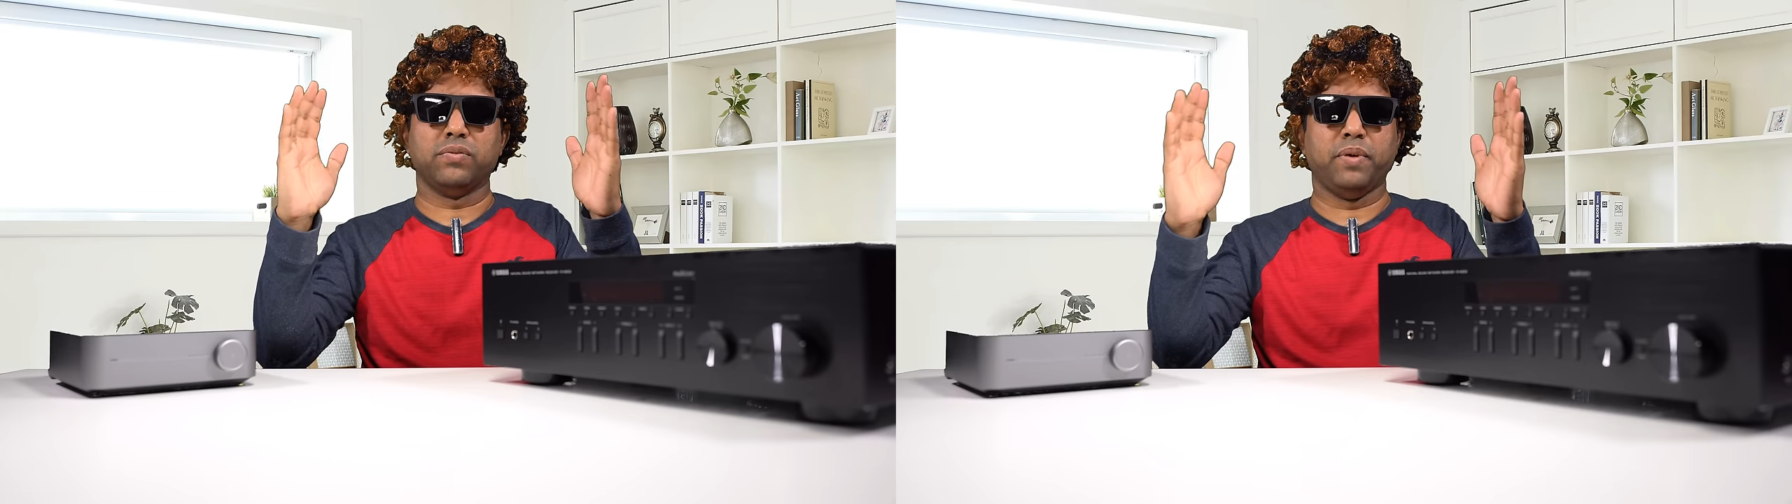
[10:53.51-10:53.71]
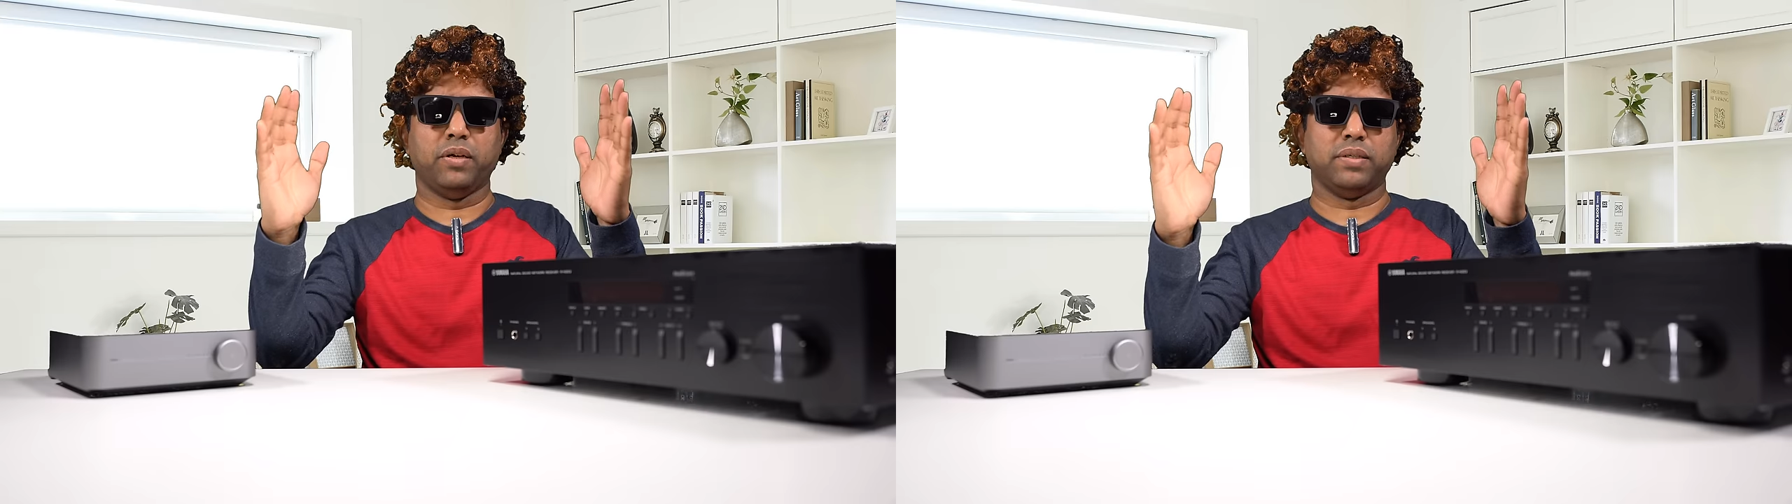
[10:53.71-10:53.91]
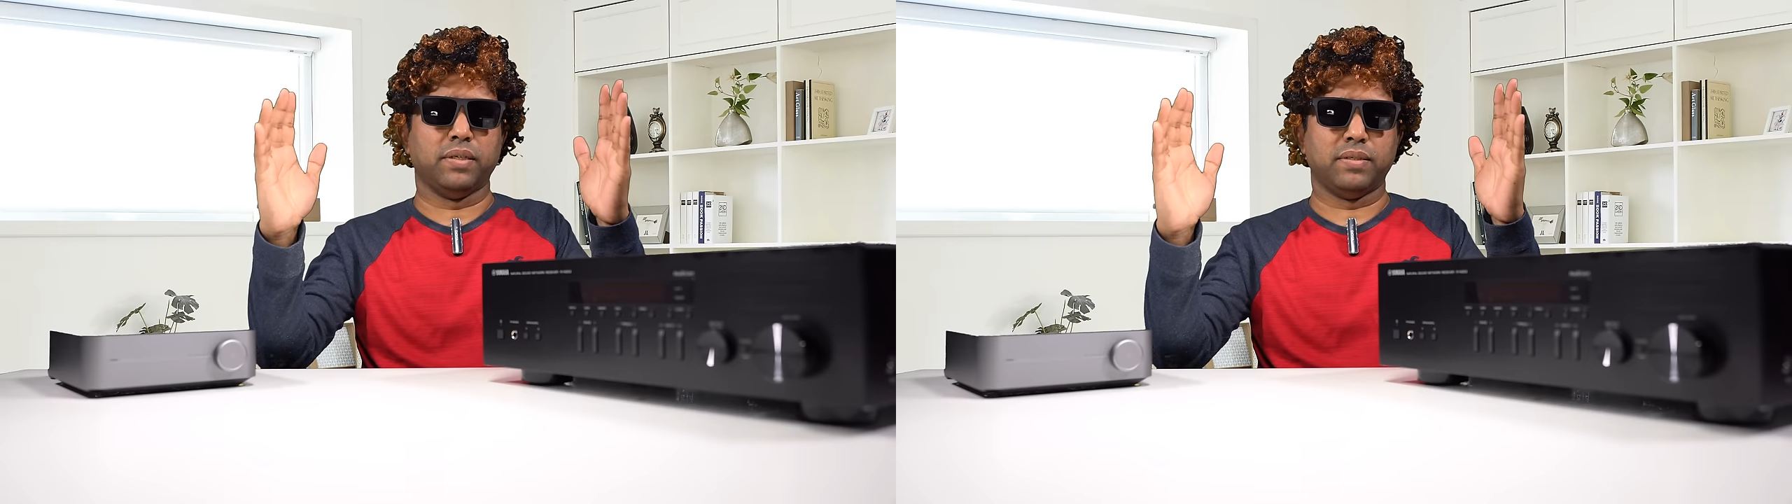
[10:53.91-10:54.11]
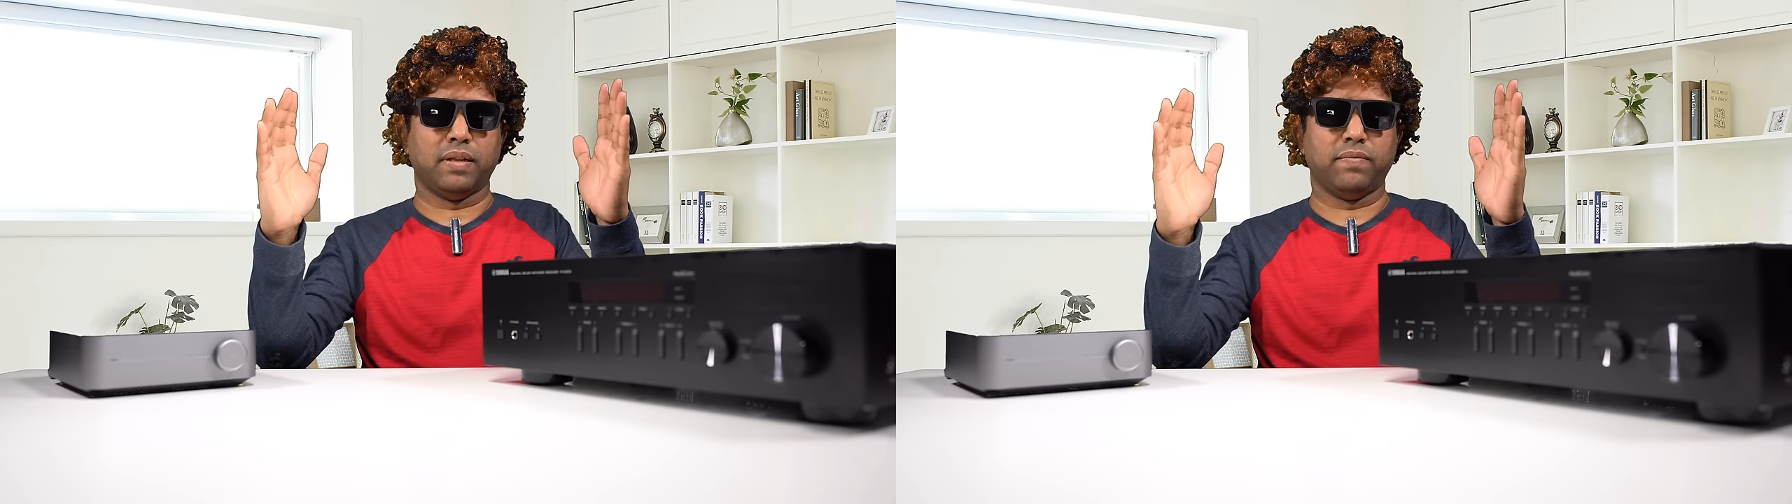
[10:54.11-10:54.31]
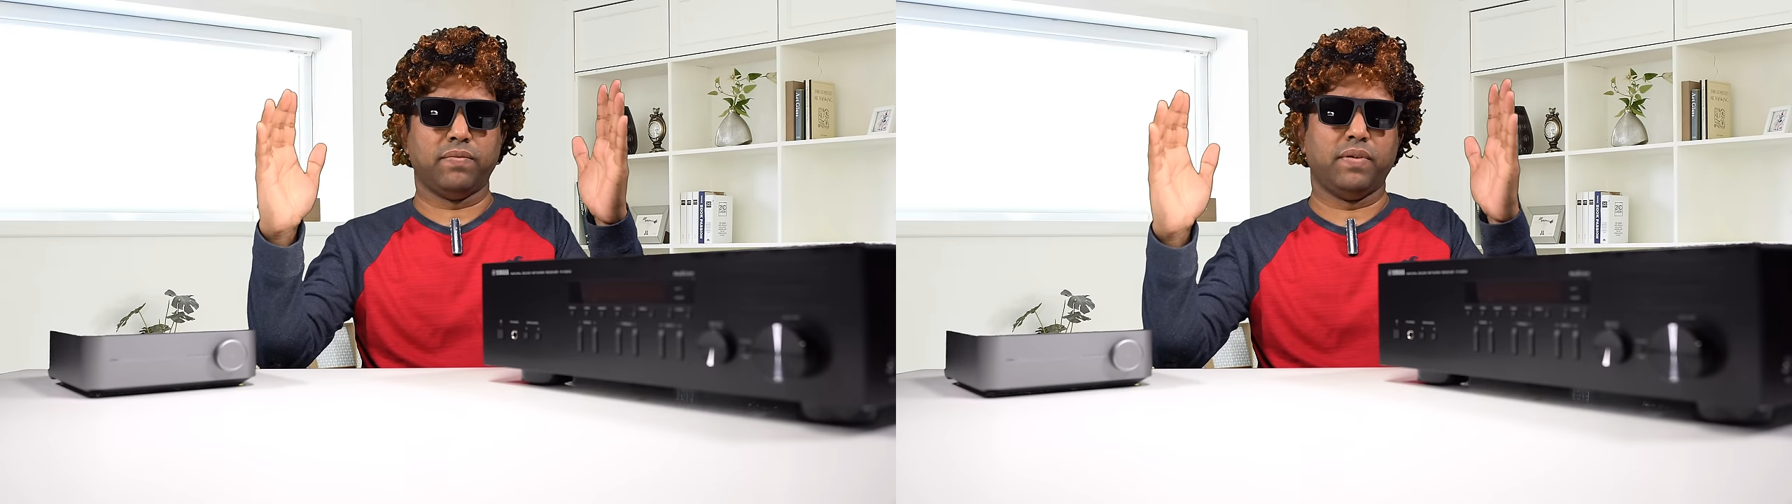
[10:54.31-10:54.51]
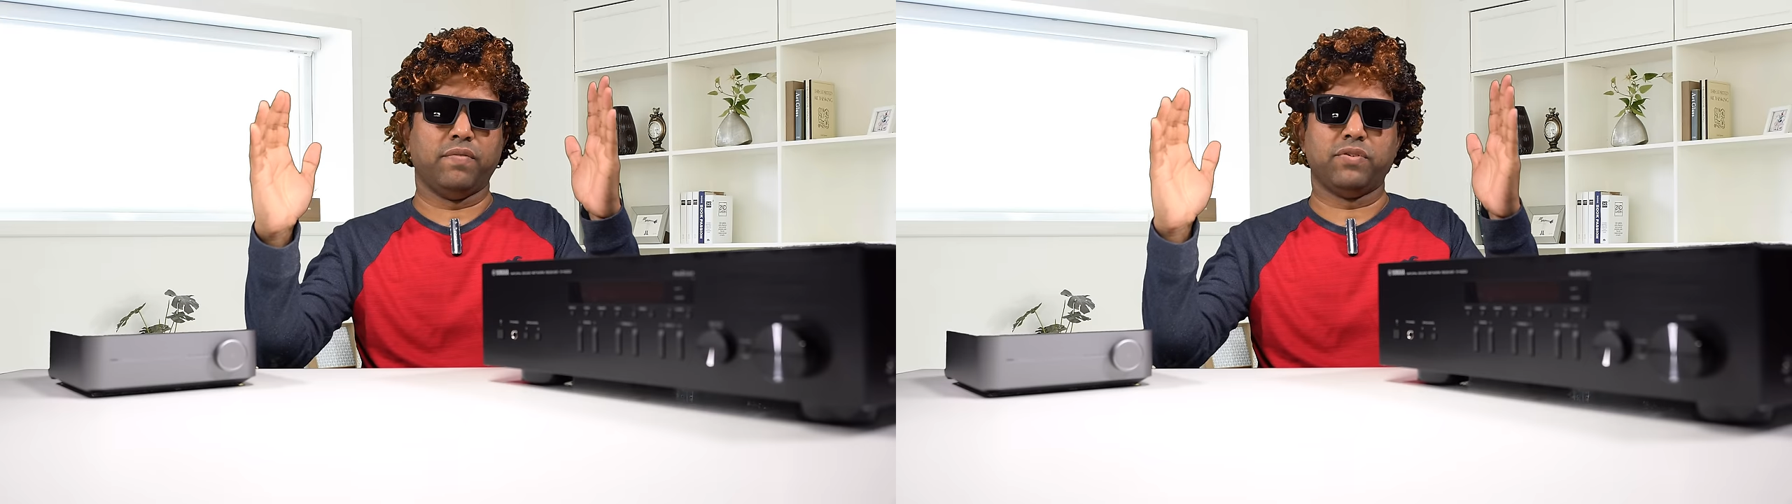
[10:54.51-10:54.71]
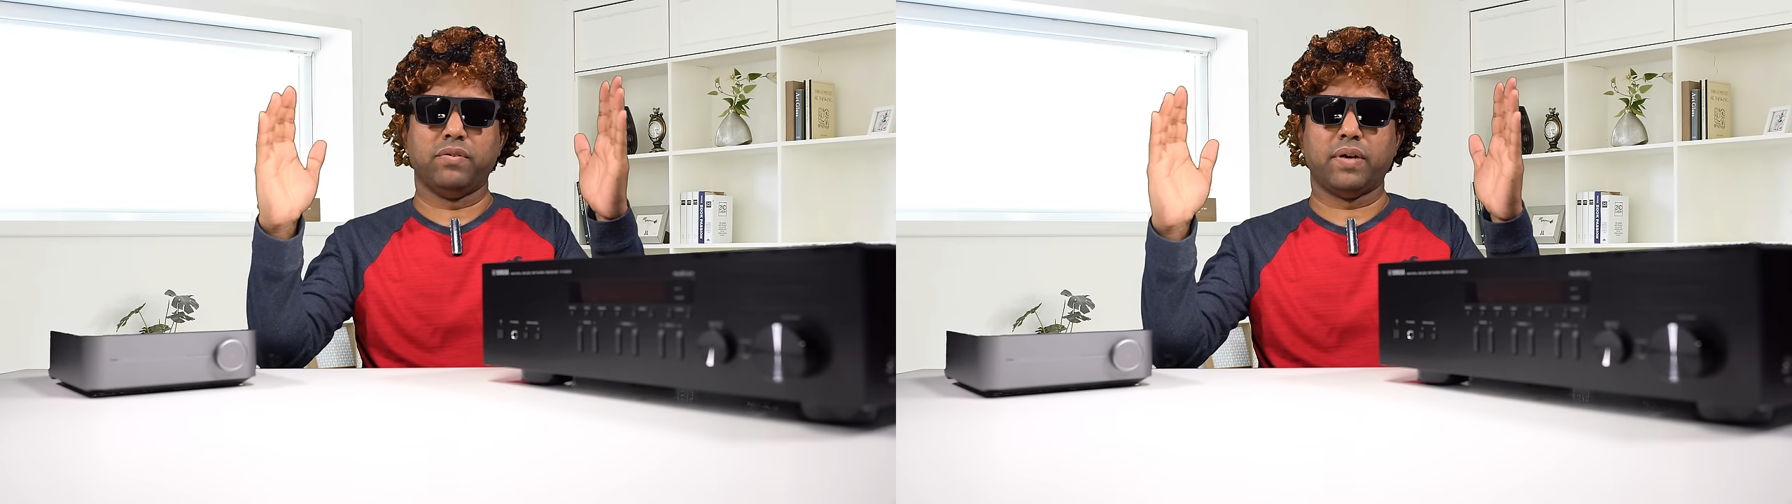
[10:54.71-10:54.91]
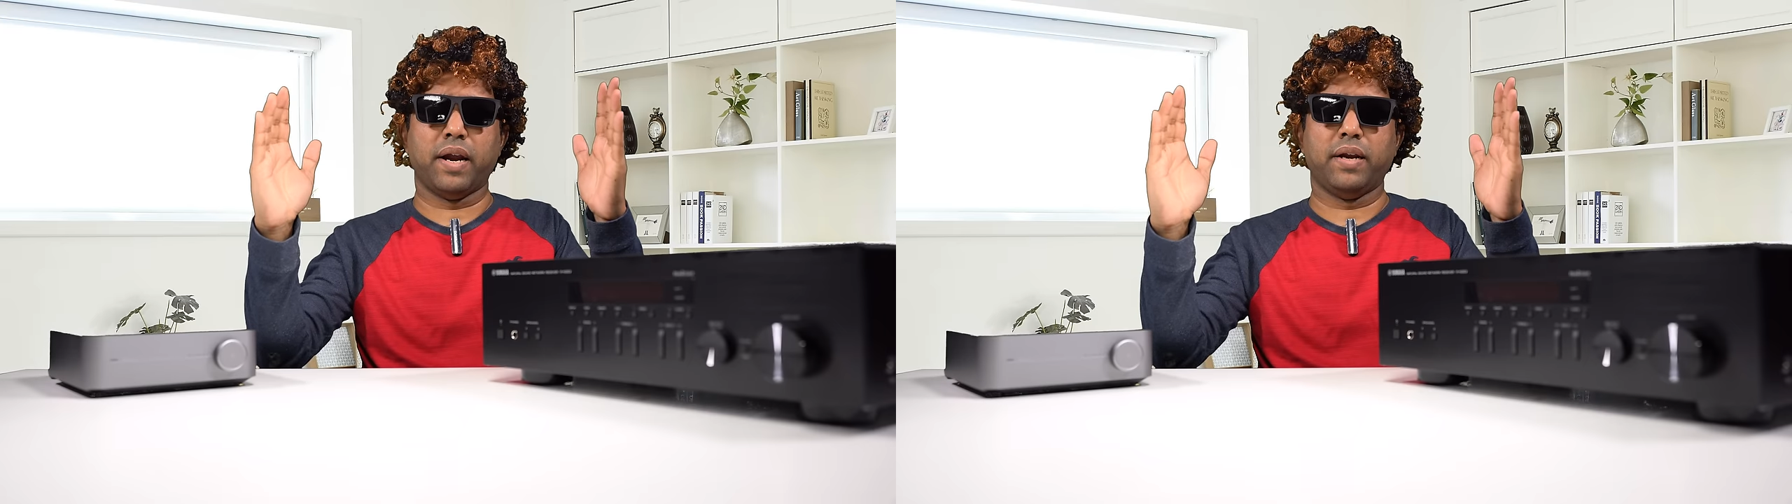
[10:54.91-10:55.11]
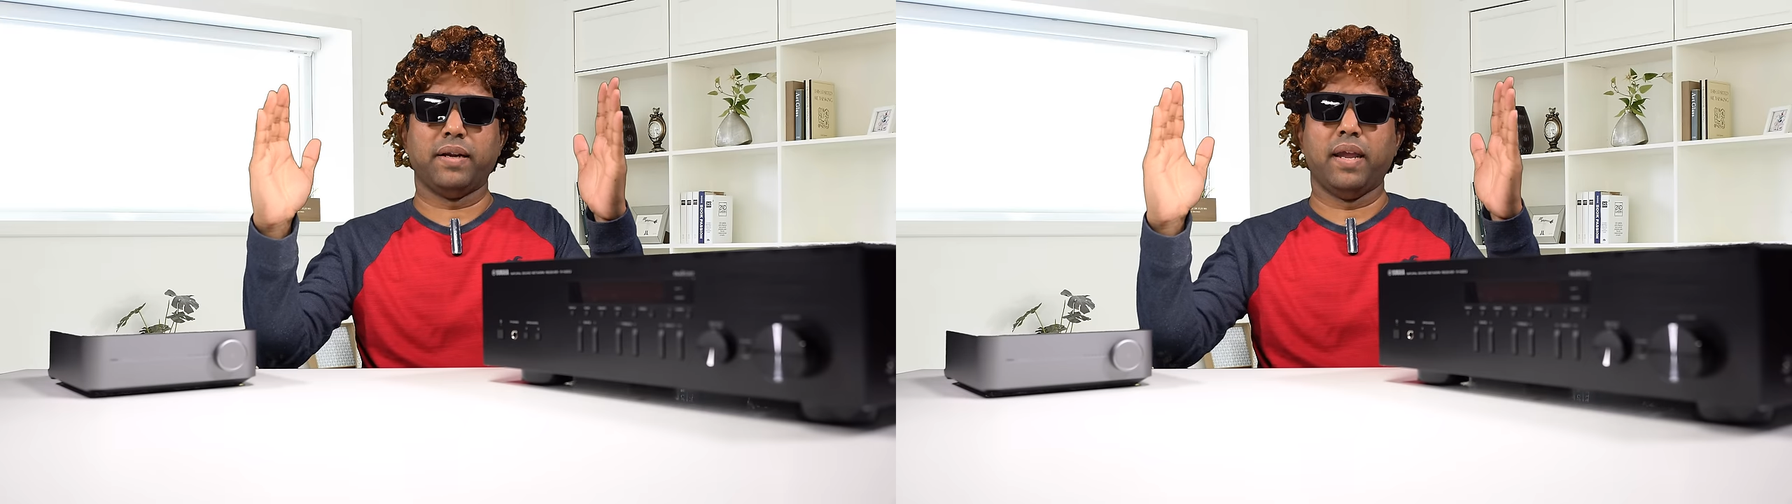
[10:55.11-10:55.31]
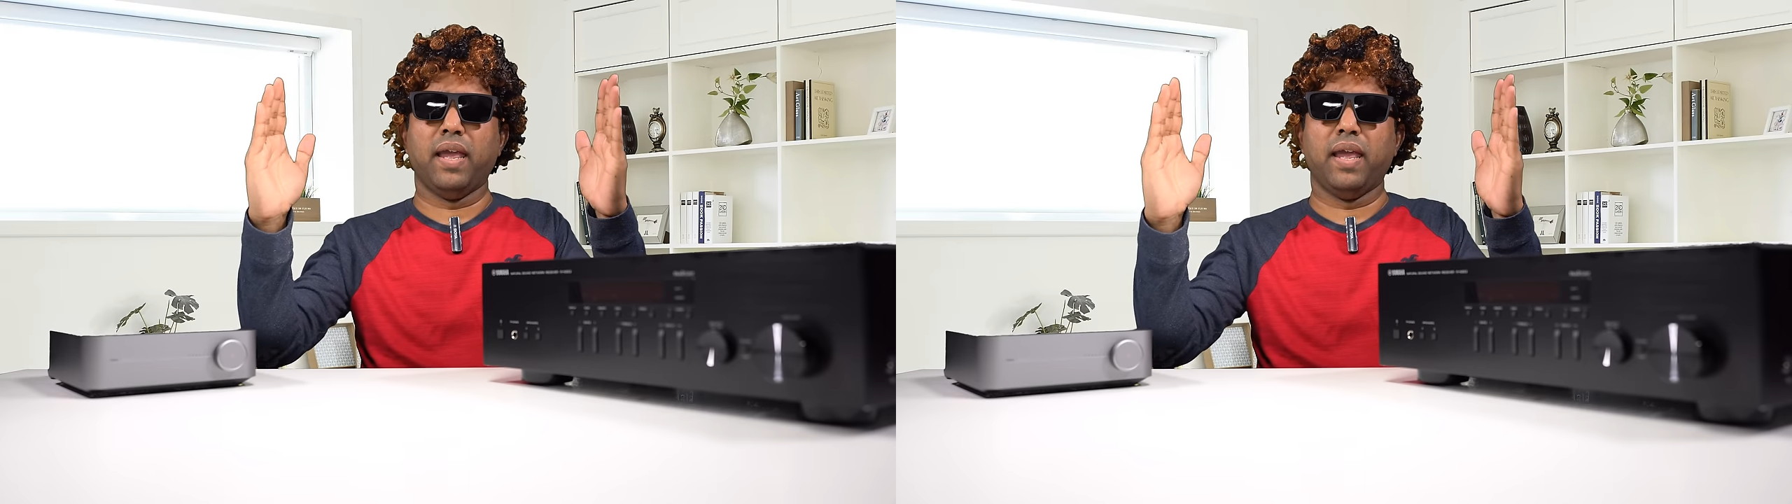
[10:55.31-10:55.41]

speakers itself, left and right,